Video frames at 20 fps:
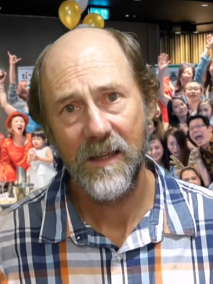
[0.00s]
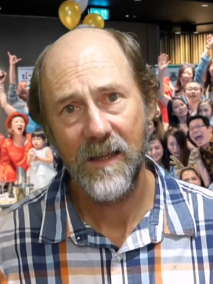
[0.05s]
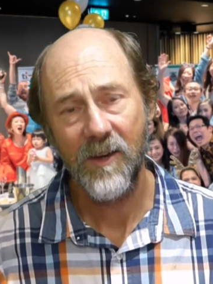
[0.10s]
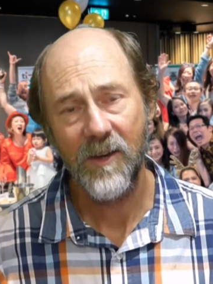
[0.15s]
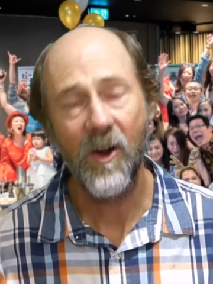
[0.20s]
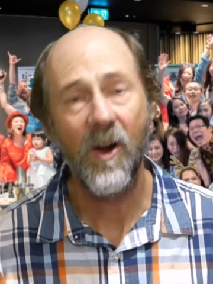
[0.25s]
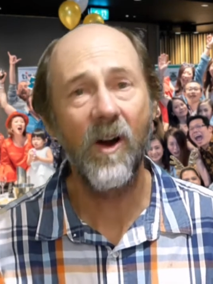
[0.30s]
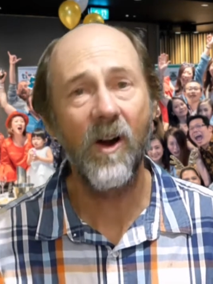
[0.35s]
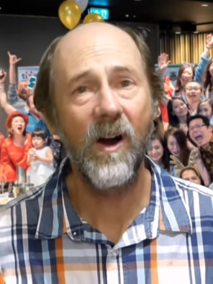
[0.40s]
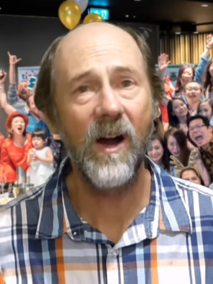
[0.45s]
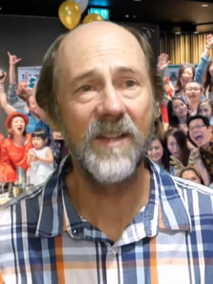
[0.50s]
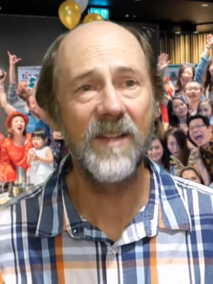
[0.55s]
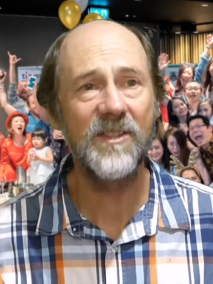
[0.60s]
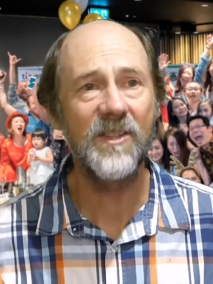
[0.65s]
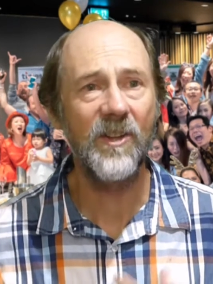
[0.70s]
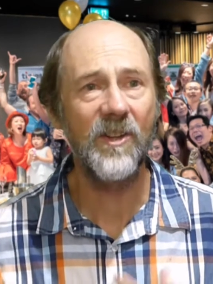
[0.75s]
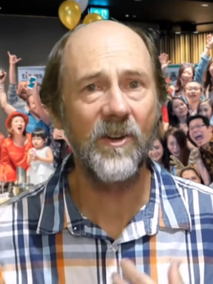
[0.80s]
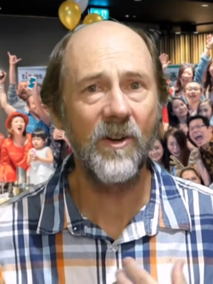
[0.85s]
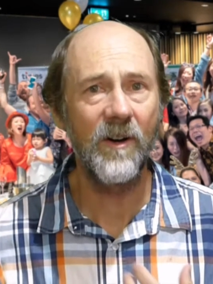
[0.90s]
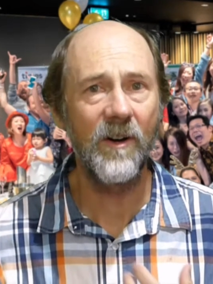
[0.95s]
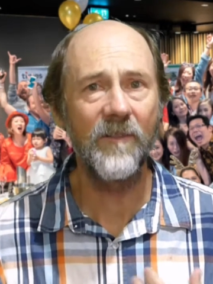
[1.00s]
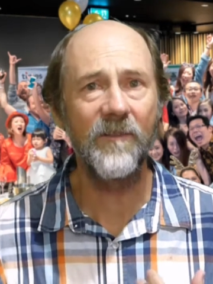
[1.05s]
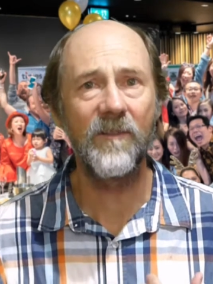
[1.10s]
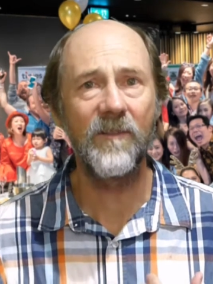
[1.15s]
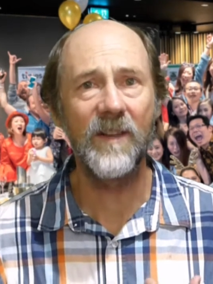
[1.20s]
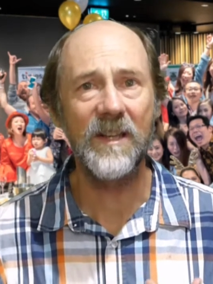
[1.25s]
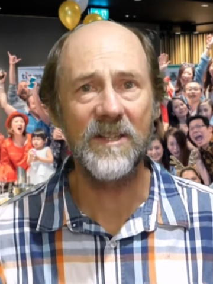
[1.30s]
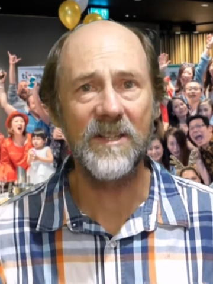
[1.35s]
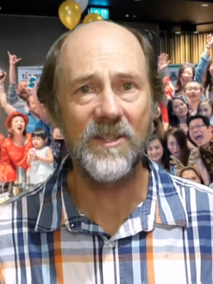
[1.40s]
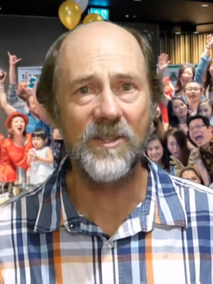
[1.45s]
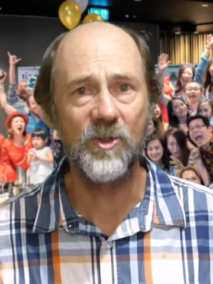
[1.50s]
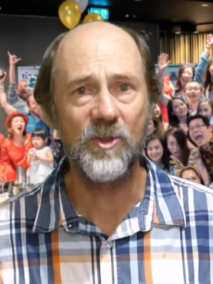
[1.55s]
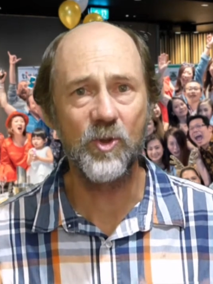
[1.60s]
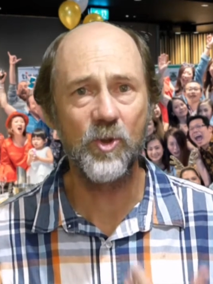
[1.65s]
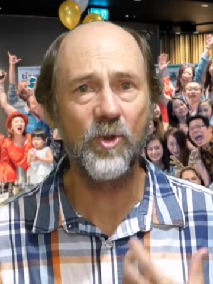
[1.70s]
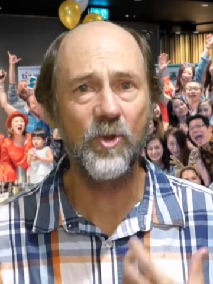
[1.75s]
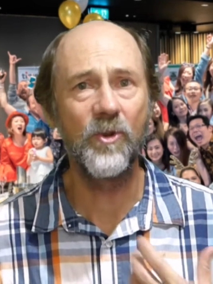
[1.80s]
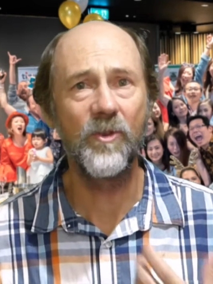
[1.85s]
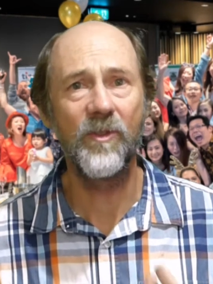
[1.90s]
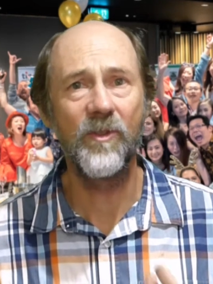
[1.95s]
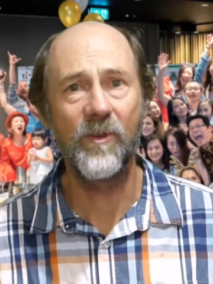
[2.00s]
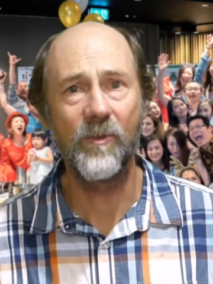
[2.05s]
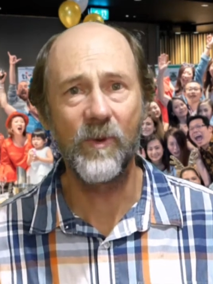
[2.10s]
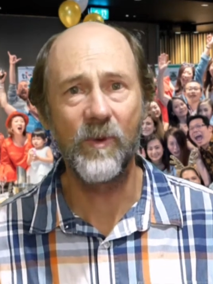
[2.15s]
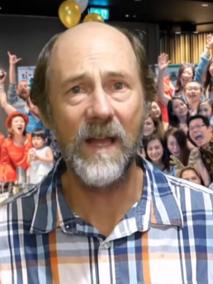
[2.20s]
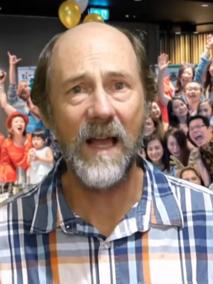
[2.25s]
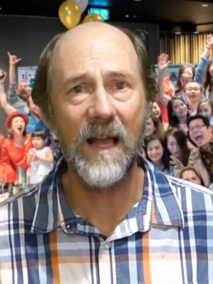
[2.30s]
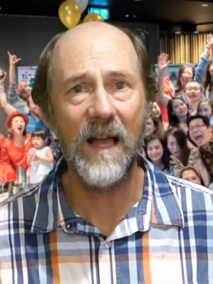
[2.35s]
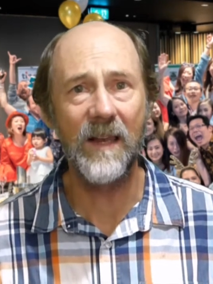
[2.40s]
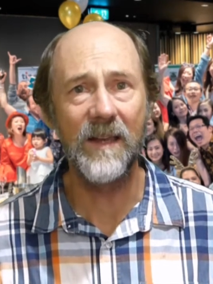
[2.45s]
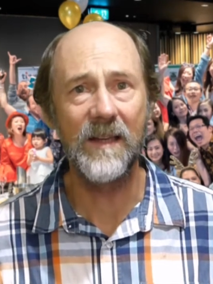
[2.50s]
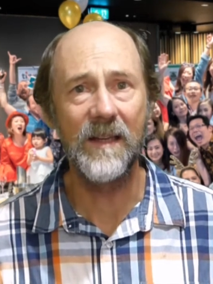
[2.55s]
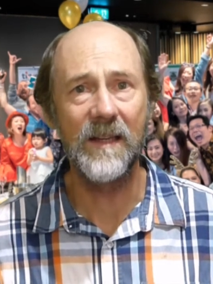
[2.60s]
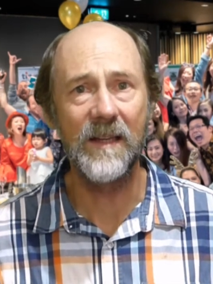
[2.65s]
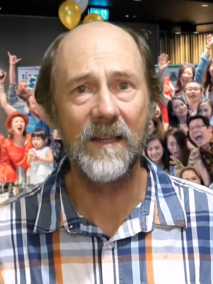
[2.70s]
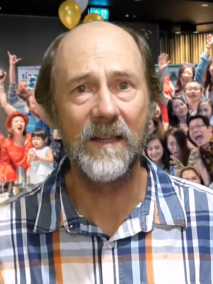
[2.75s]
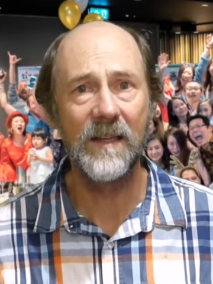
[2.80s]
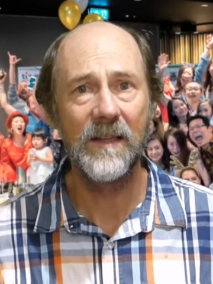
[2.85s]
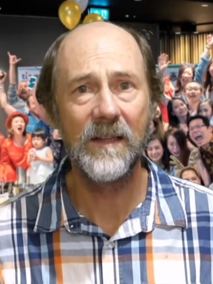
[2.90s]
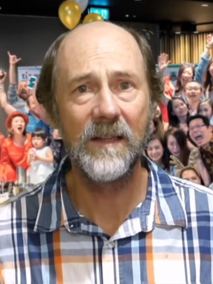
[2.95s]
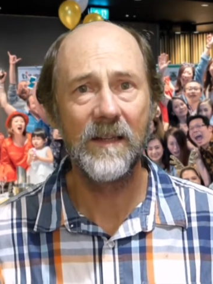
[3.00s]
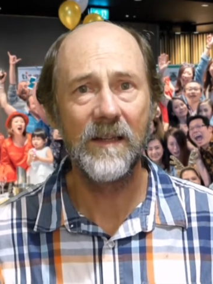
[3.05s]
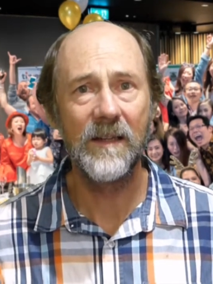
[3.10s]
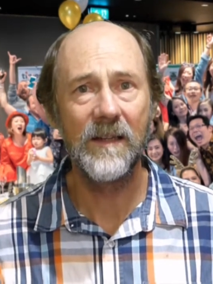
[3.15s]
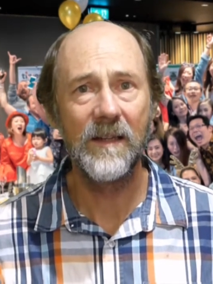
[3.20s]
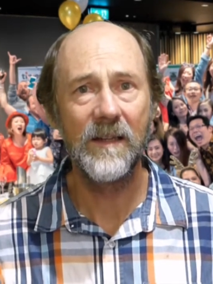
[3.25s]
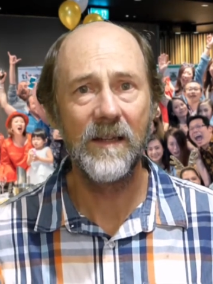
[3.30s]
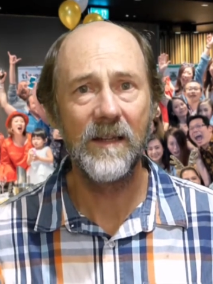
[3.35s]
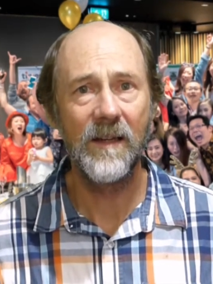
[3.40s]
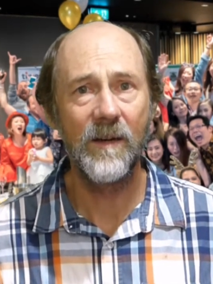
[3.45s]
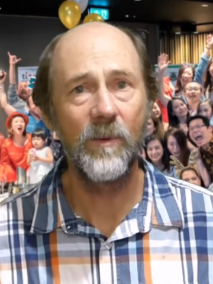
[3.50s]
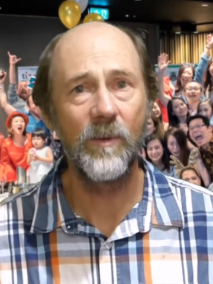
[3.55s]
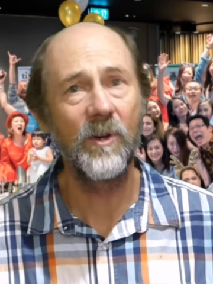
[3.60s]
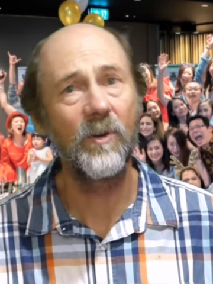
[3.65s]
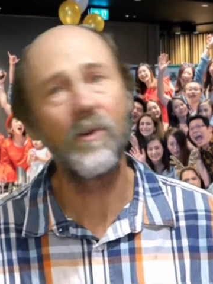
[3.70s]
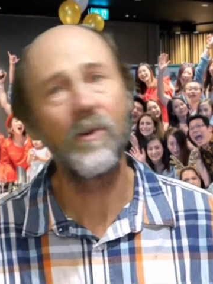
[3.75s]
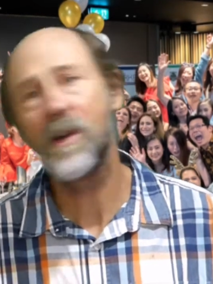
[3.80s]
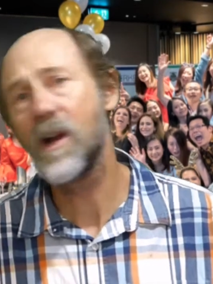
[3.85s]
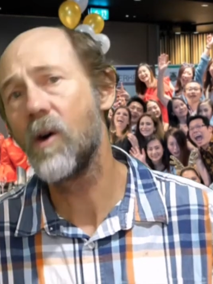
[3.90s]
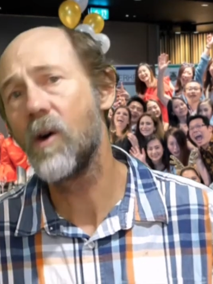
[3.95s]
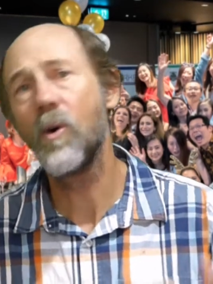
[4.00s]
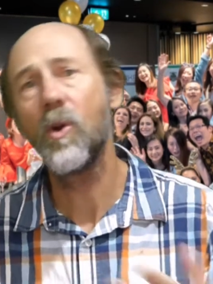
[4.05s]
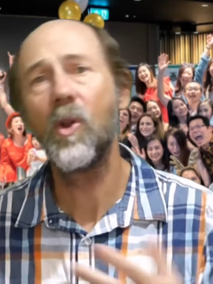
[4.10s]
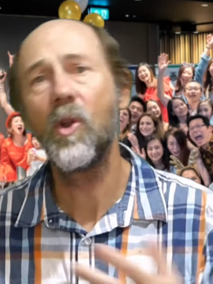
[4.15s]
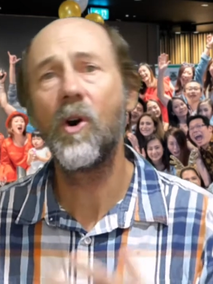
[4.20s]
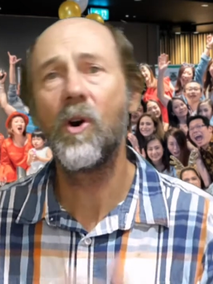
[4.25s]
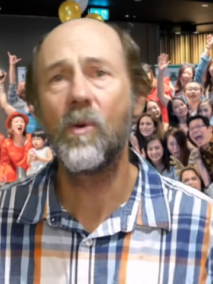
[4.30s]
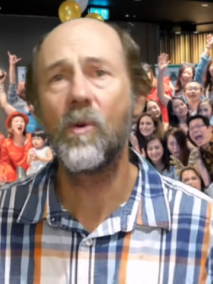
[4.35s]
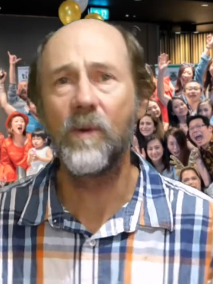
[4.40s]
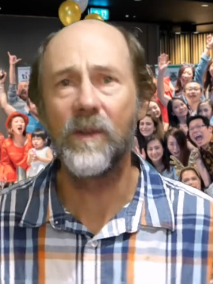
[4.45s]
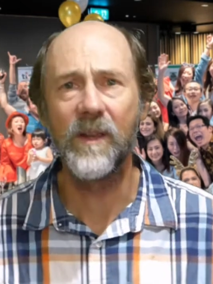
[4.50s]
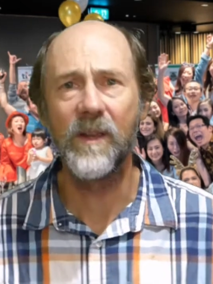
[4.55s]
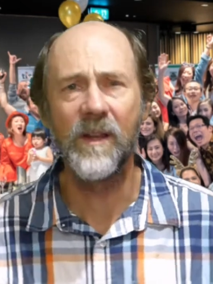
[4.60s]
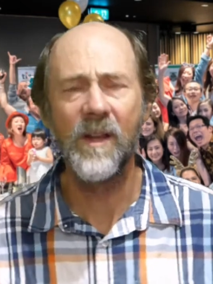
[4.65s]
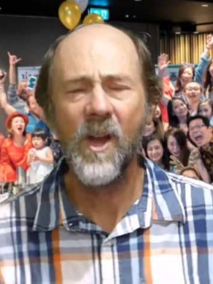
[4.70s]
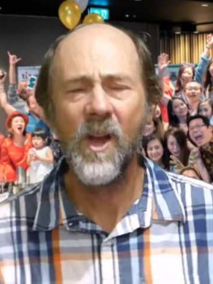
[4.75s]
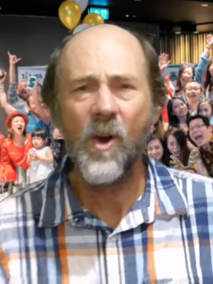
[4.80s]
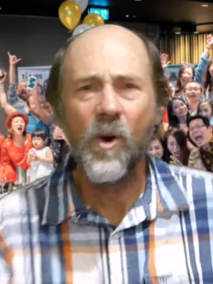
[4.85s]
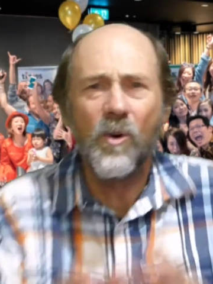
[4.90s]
and hides the conflicts and truth and reality, and we all go along with it.